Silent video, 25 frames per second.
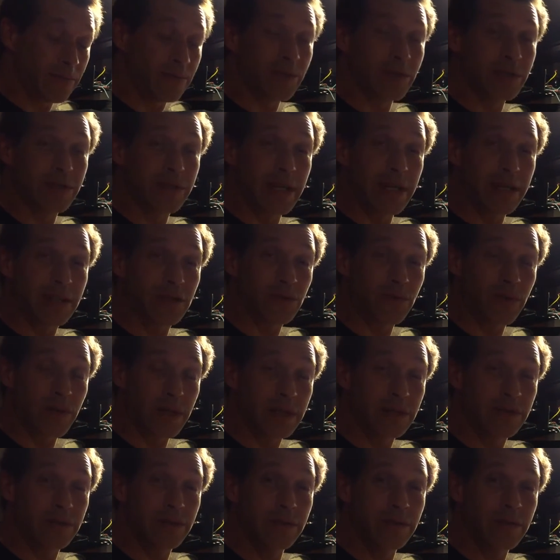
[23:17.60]
We'll take
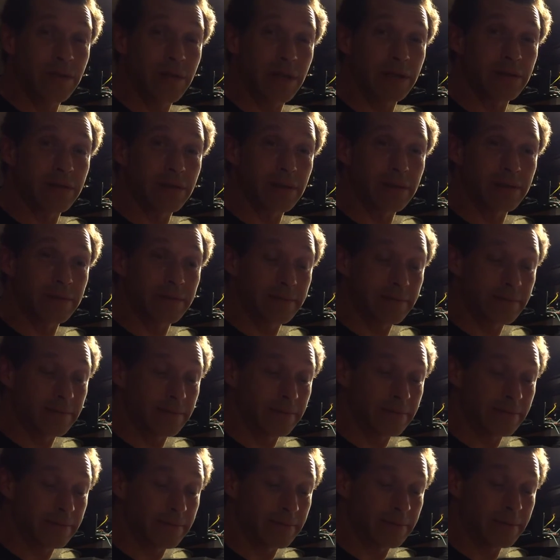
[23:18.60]
2200.
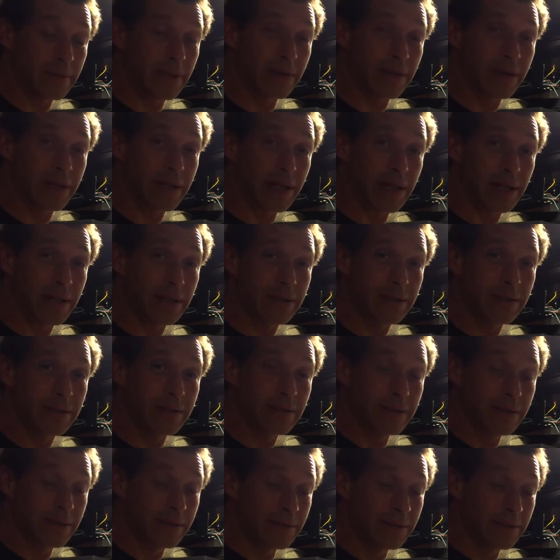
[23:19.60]
Okay,
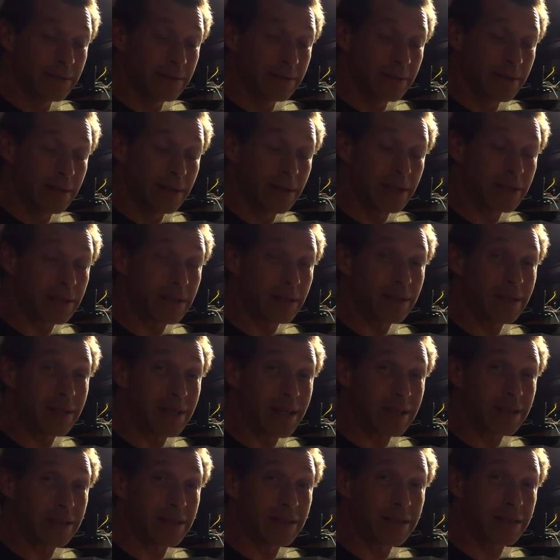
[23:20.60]
that's a
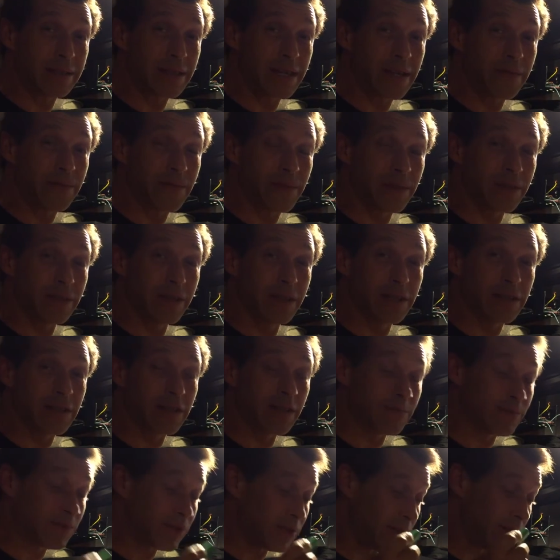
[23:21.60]
lot to say for the
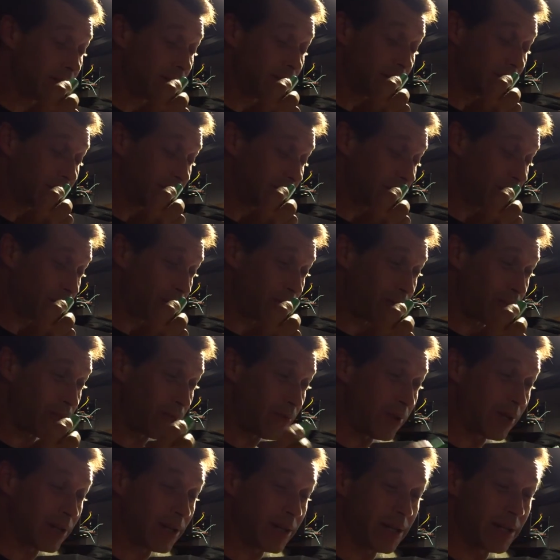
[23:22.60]
lithium. So
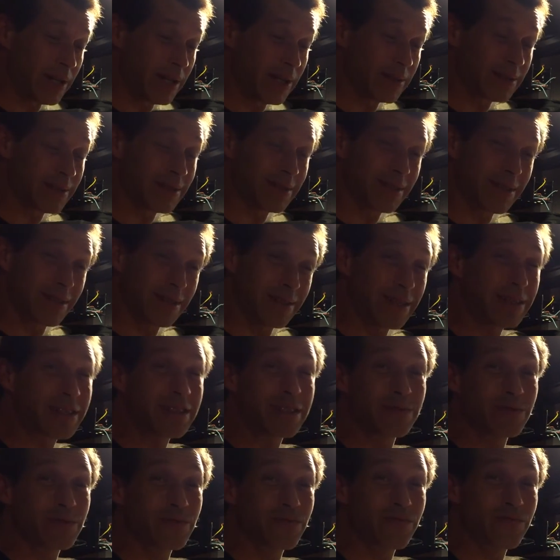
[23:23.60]
what it is the
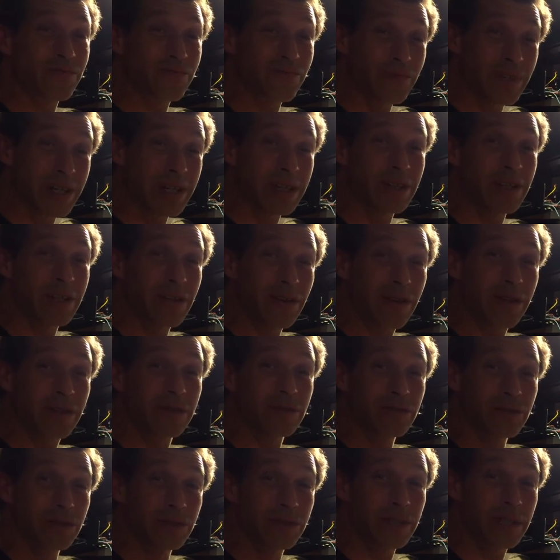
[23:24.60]
lithiums really
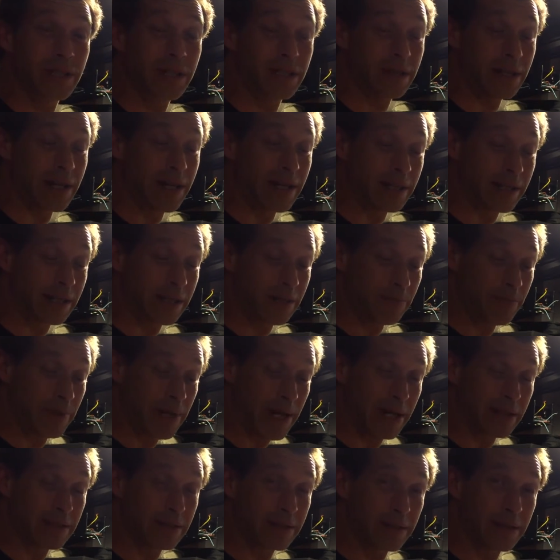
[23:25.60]
aren't losing a lot of
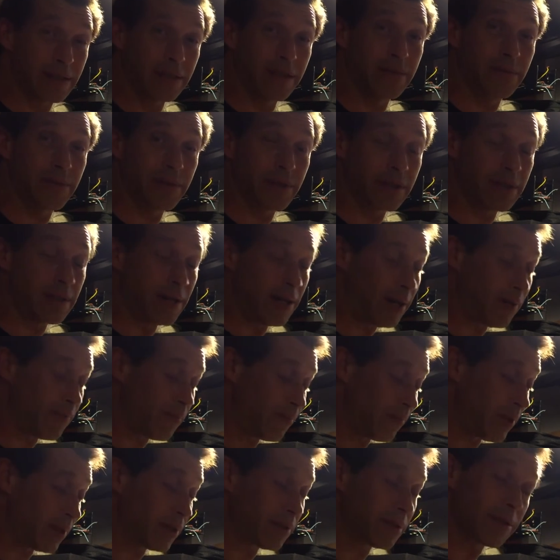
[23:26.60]
capacity over the
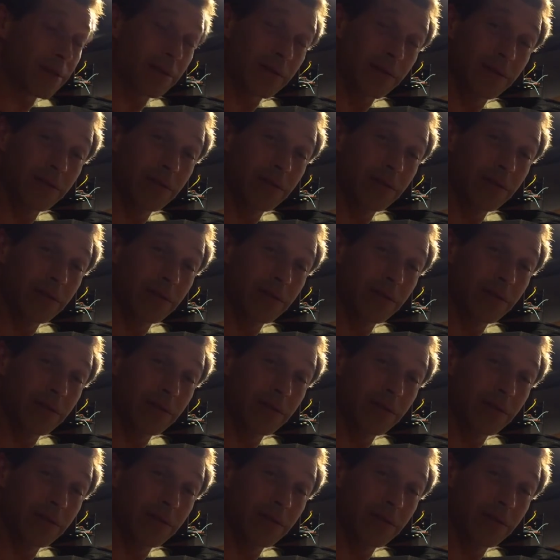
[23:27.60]
time. What they're